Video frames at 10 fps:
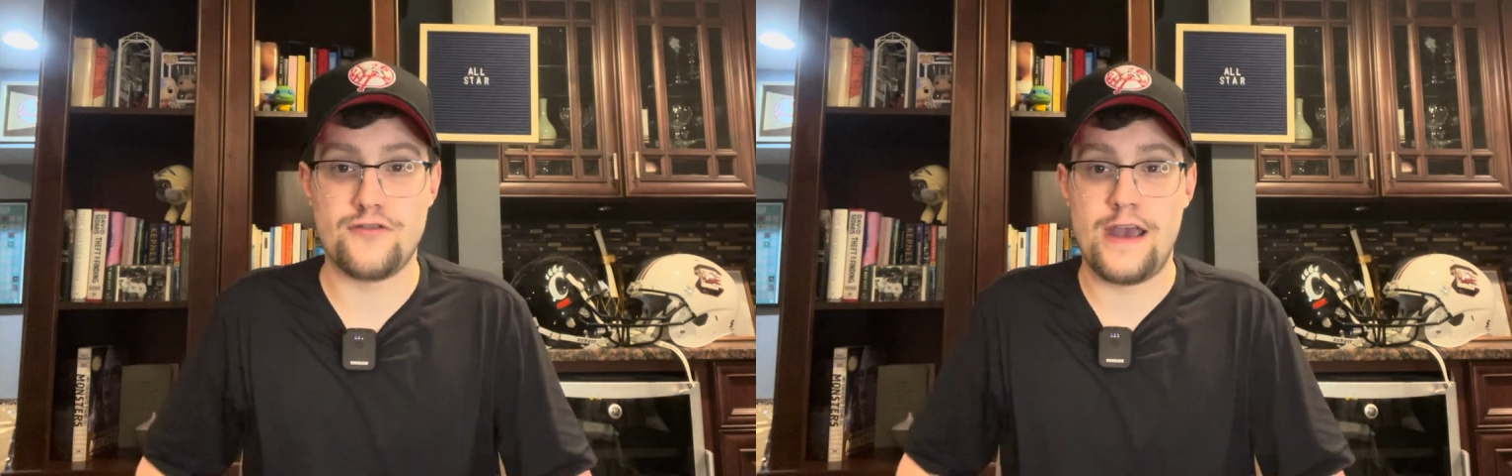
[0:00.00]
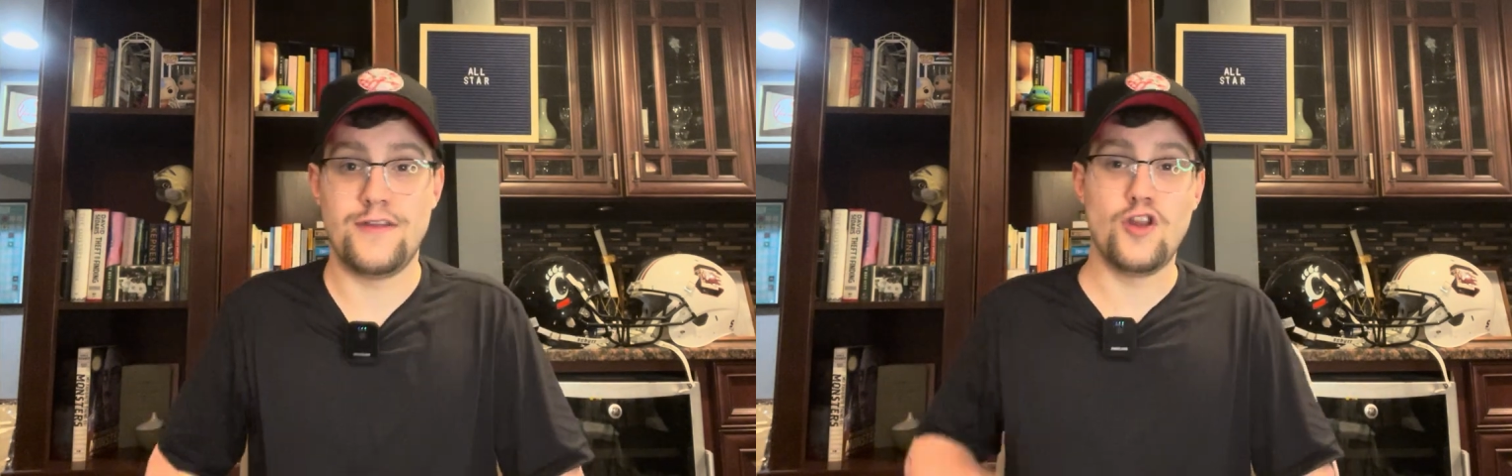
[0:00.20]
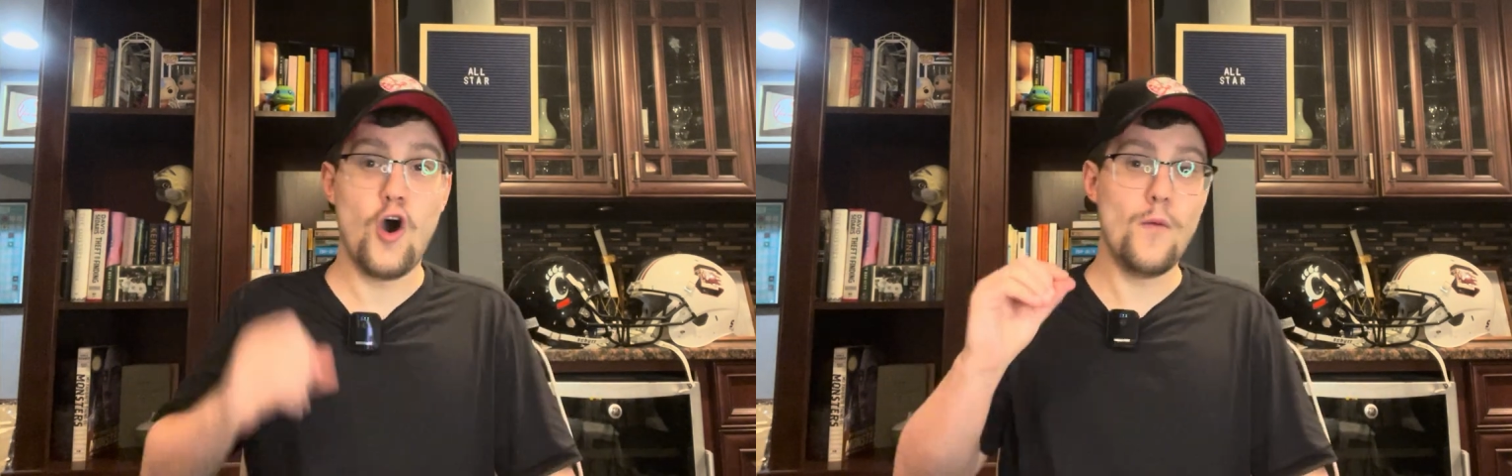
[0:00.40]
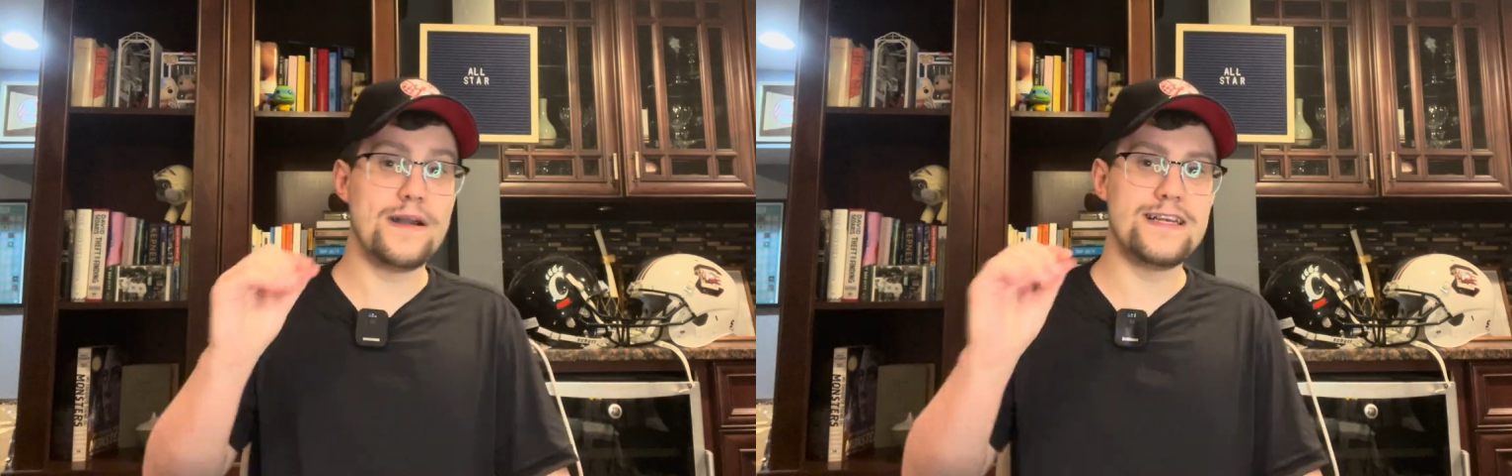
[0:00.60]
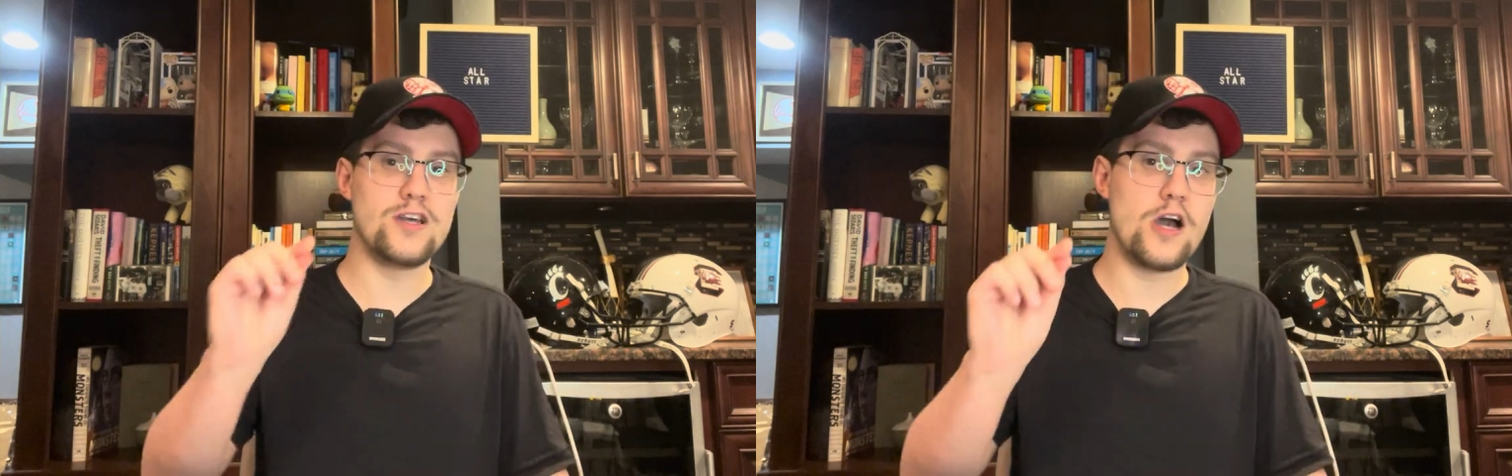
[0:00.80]
and
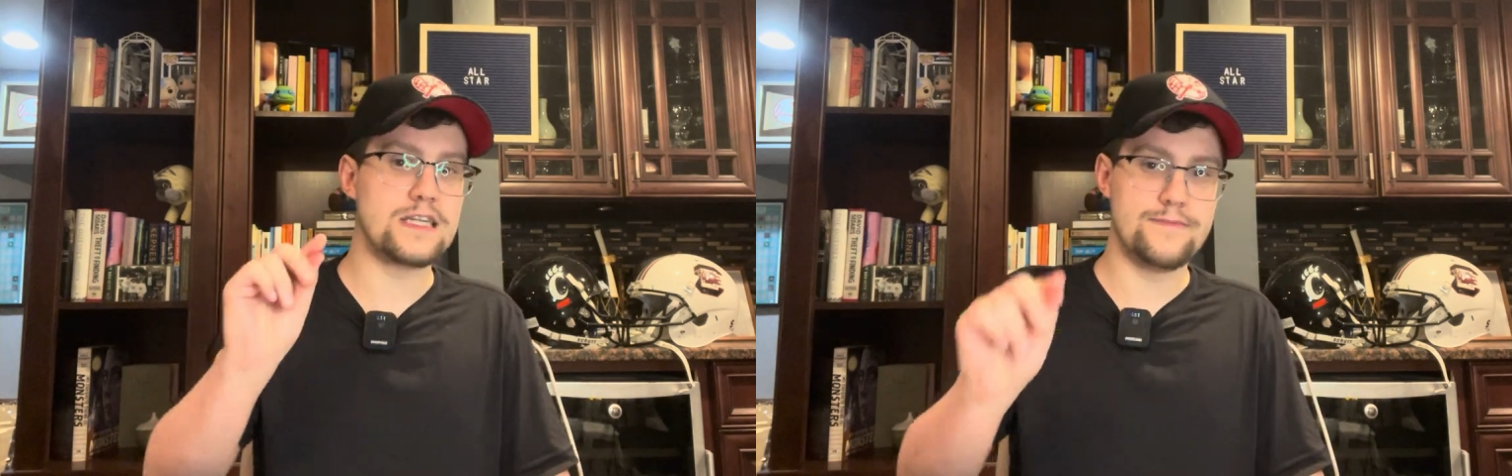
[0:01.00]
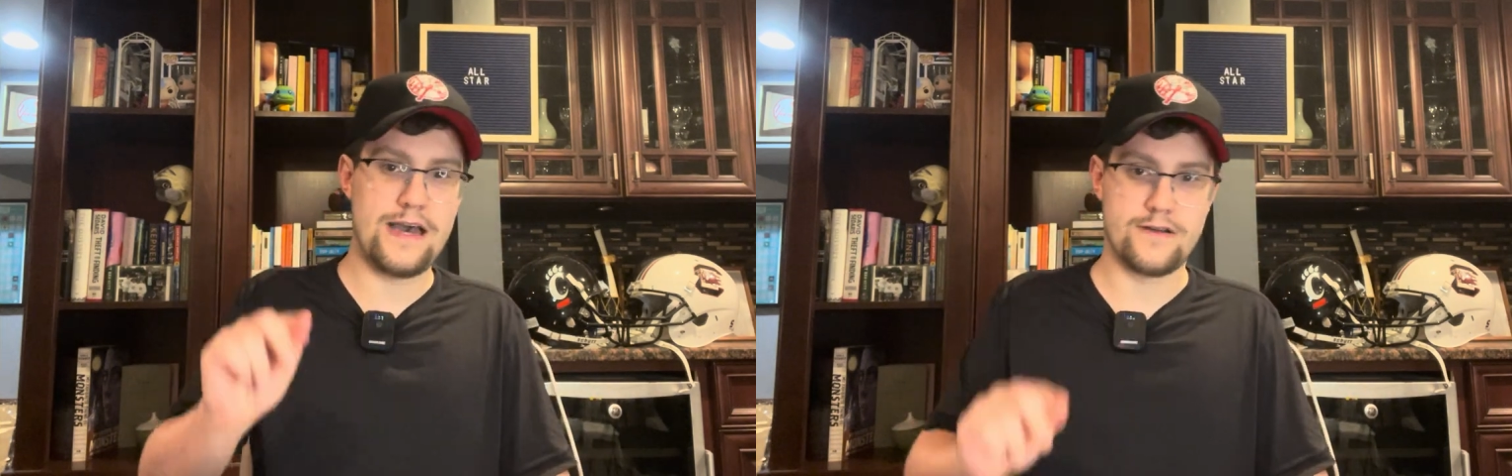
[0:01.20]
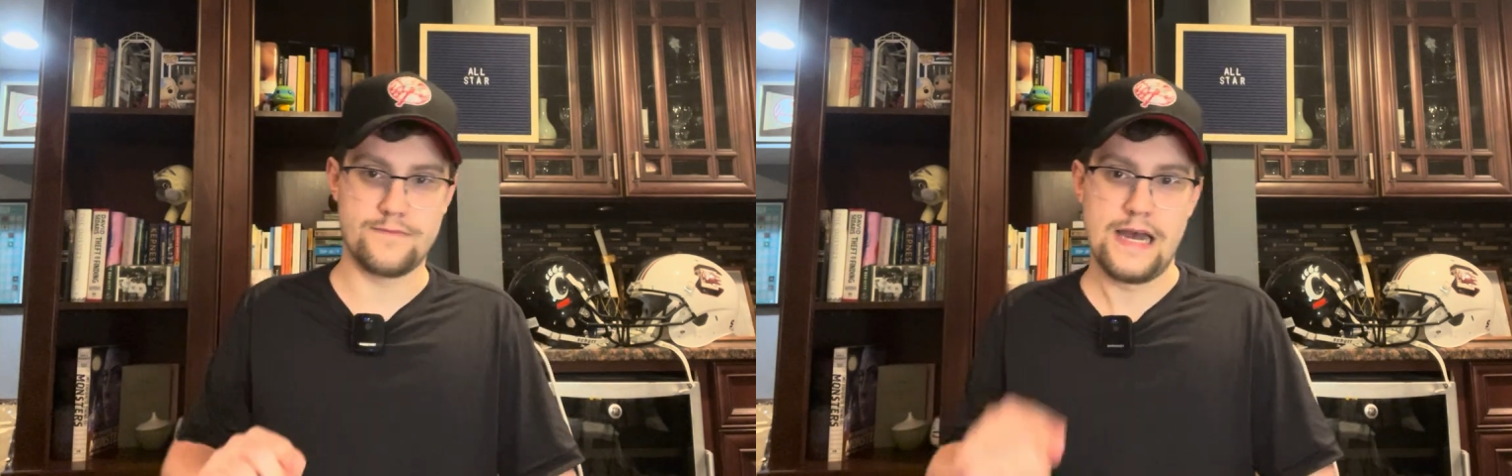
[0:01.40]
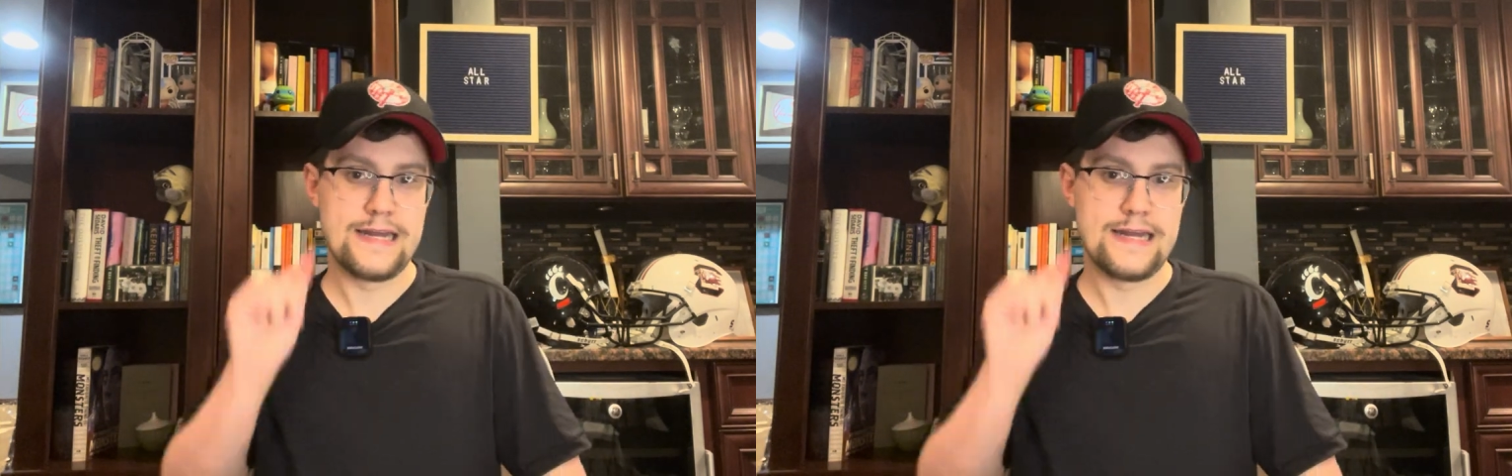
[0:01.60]
nobody talked about him.